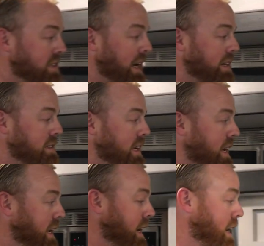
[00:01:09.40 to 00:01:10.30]
this has
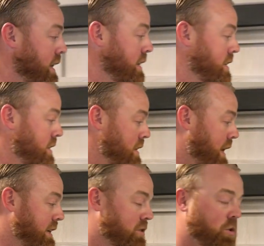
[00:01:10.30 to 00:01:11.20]
a uh,
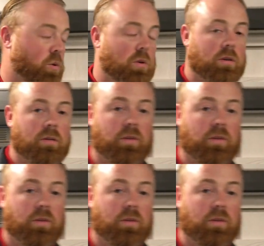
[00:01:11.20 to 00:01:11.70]
has dual